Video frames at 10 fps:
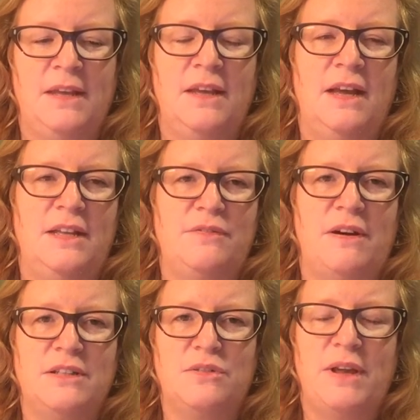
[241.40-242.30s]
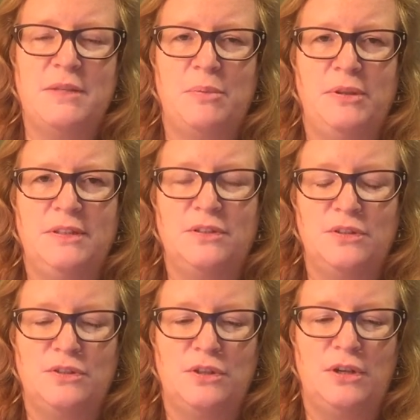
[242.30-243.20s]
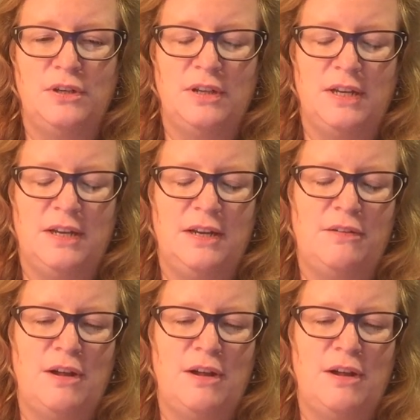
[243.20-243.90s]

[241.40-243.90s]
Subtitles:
As far as transport is concerned, around